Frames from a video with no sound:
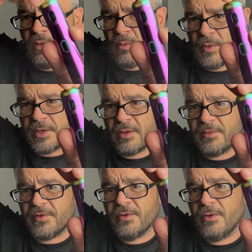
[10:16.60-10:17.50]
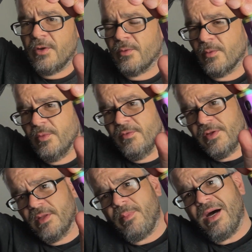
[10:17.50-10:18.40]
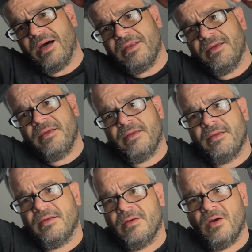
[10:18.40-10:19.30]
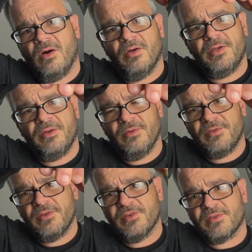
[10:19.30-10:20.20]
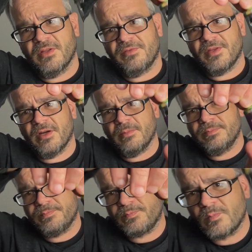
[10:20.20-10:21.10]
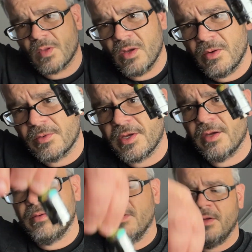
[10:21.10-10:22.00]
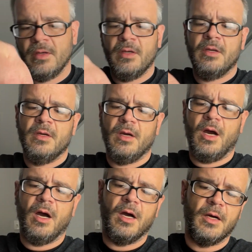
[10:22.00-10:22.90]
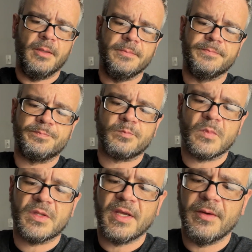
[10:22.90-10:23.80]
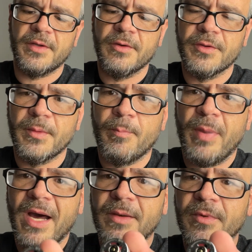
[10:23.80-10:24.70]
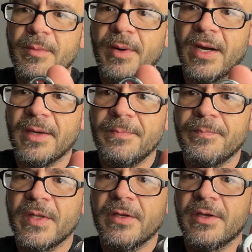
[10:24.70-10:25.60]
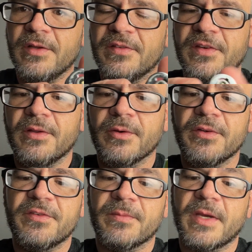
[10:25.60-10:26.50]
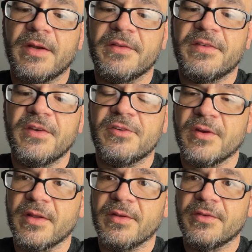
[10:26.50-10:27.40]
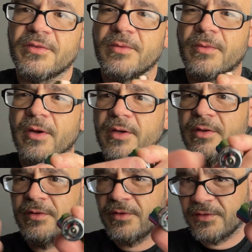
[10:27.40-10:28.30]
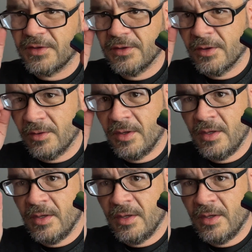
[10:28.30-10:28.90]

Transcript: When it comes to removing the pod, all you do is you just lift it up, okay? Down here at the bottom of the pod, and you can see there is some condensation on this, right? Just so you know.